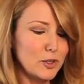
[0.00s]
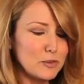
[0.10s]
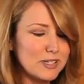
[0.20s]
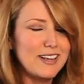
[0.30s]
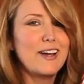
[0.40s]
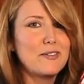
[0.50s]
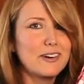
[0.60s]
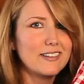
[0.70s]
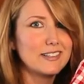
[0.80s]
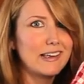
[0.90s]
oops, I
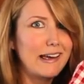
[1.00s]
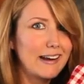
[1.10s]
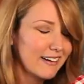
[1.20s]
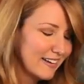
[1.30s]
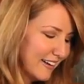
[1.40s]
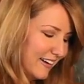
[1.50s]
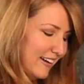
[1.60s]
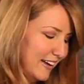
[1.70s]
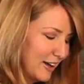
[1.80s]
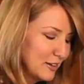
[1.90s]
forgot the tag.
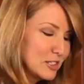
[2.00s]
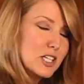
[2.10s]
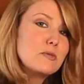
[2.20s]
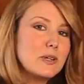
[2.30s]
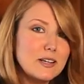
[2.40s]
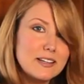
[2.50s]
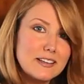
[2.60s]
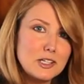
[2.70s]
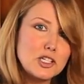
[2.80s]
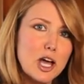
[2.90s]
Uh, just went a
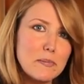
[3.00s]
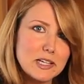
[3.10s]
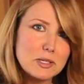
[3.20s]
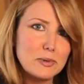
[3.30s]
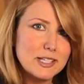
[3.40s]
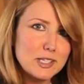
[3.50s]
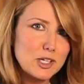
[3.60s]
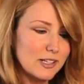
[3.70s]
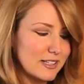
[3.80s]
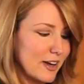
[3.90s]
little shopping spree at
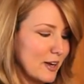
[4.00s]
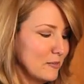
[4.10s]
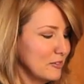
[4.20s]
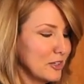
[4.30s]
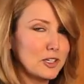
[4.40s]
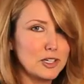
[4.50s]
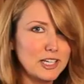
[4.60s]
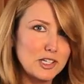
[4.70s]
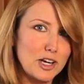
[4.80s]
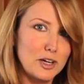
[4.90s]
Sur La Table for the
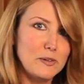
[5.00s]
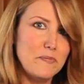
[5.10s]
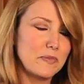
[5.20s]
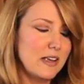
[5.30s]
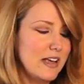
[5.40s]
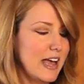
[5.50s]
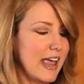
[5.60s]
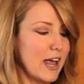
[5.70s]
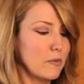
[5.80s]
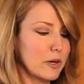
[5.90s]
cooking show.
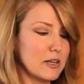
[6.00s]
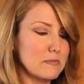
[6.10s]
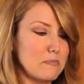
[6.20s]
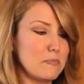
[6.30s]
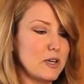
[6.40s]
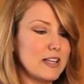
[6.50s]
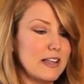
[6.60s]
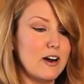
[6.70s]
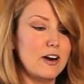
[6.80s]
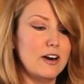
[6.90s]
And we're gonna put
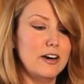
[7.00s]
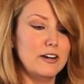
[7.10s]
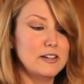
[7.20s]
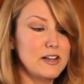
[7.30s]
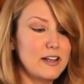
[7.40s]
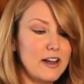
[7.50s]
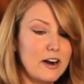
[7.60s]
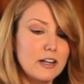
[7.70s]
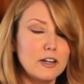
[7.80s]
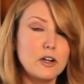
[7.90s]
our
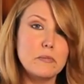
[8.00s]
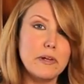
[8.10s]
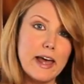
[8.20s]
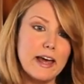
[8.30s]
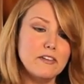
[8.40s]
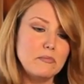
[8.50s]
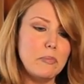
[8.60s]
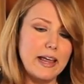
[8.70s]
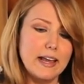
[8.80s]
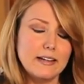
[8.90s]
our little
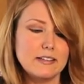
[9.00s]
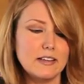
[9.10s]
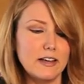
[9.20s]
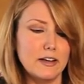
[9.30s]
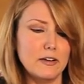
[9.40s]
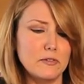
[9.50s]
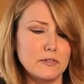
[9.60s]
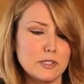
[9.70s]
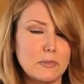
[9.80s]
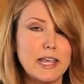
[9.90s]
half-baked uh,
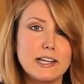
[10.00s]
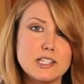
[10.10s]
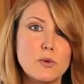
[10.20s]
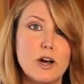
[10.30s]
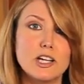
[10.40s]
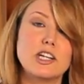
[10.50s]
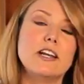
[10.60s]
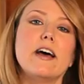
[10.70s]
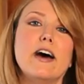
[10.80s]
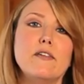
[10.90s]
spaghetti squash
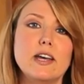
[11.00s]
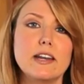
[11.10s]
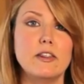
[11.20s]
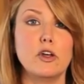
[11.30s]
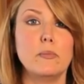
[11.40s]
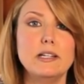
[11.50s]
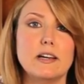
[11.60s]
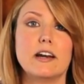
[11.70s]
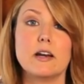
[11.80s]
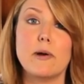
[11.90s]
into the oven and they'll be
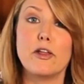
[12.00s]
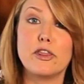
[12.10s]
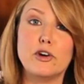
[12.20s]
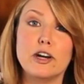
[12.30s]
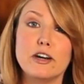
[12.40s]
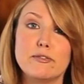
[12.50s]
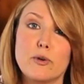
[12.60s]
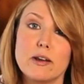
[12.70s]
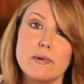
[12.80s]
done in about 30 to 40